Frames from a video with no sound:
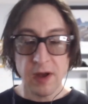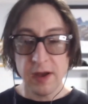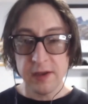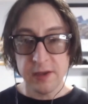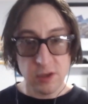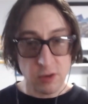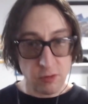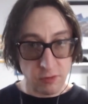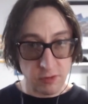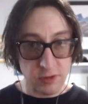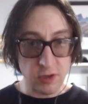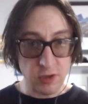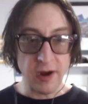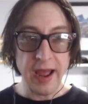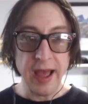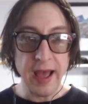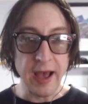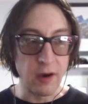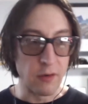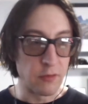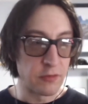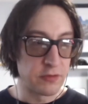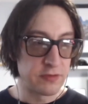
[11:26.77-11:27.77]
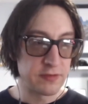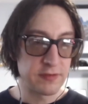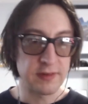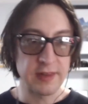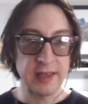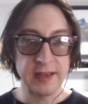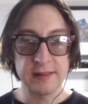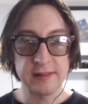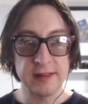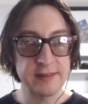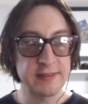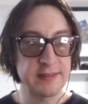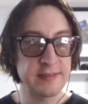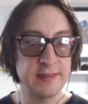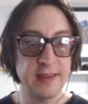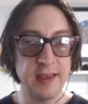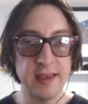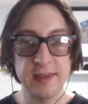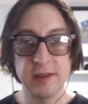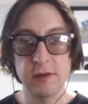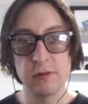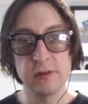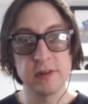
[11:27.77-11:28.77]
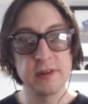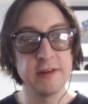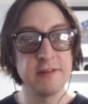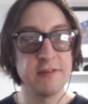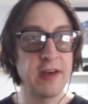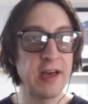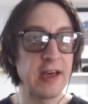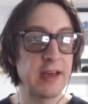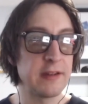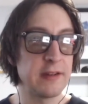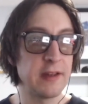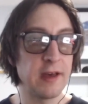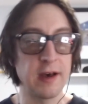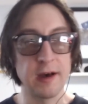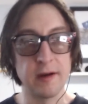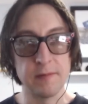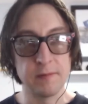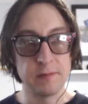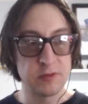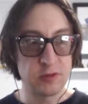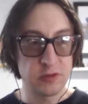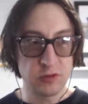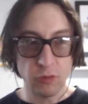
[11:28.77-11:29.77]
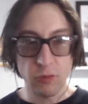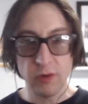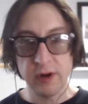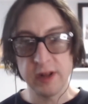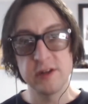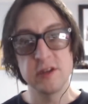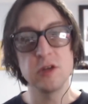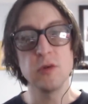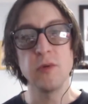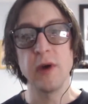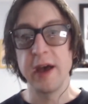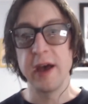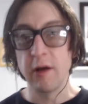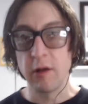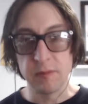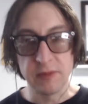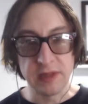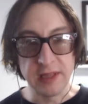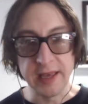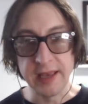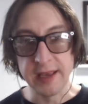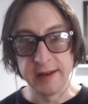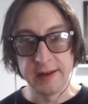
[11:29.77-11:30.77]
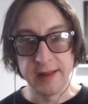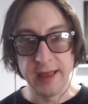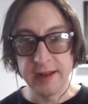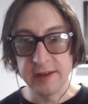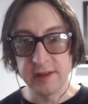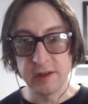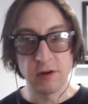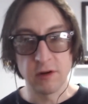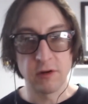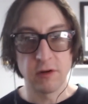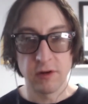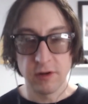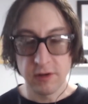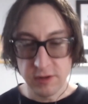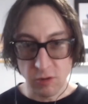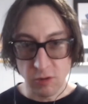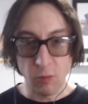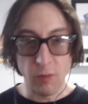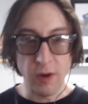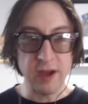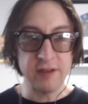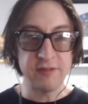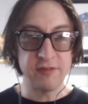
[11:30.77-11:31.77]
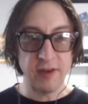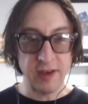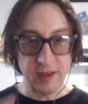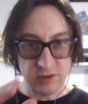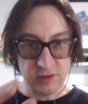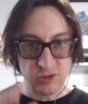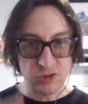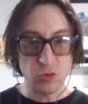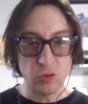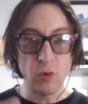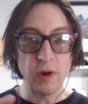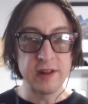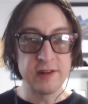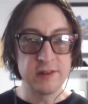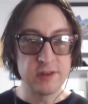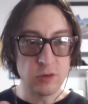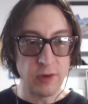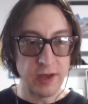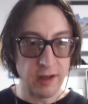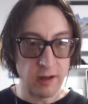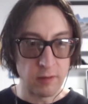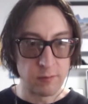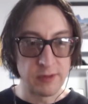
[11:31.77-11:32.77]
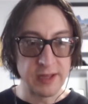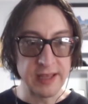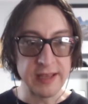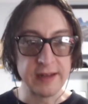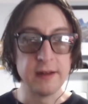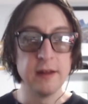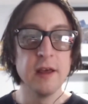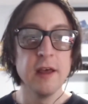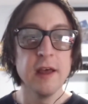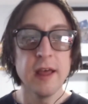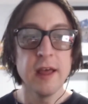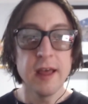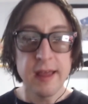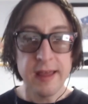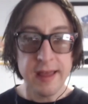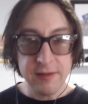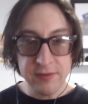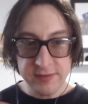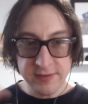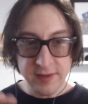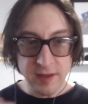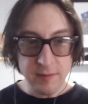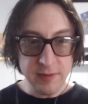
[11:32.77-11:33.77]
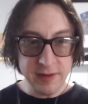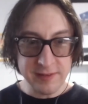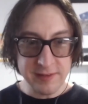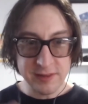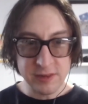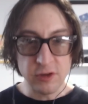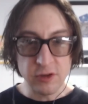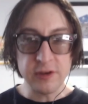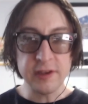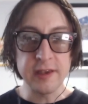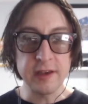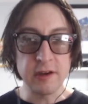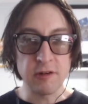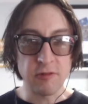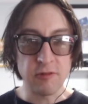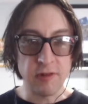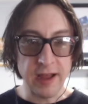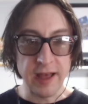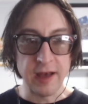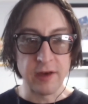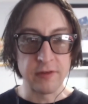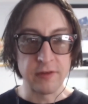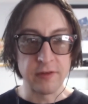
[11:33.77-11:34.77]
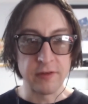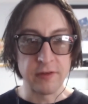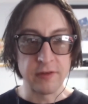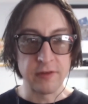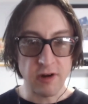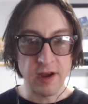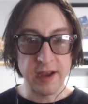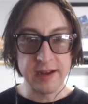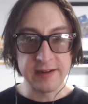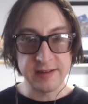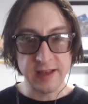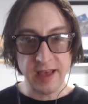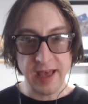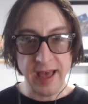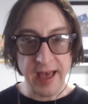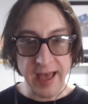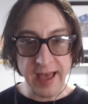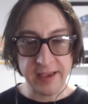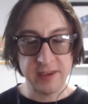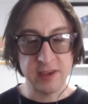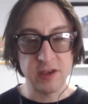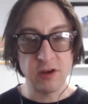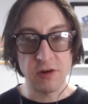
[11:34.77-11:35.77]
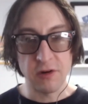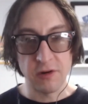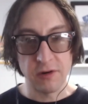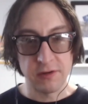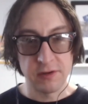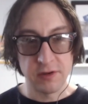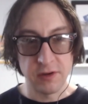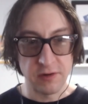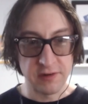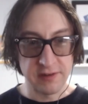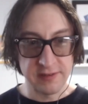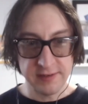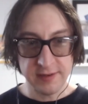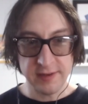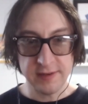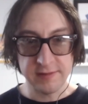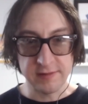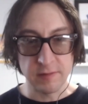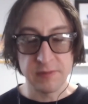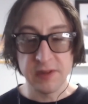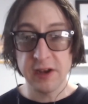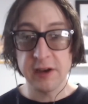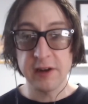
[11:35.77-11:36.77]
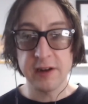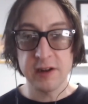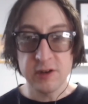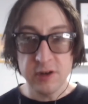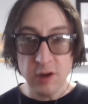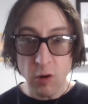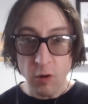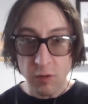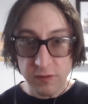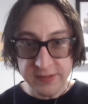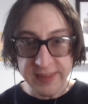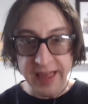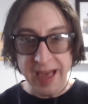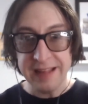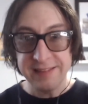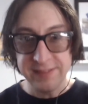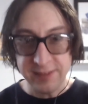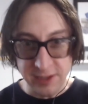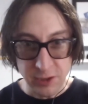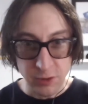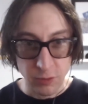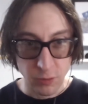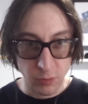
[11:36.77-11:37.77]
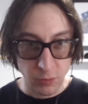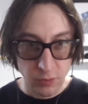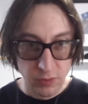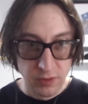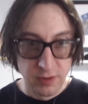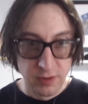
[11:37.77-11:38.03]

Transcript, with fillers: your your house like let's say you live at um, 22 elm lane and your your wi-fi is 22 elm lane if someone is looking around and trying to hack your your system they're going to know that's you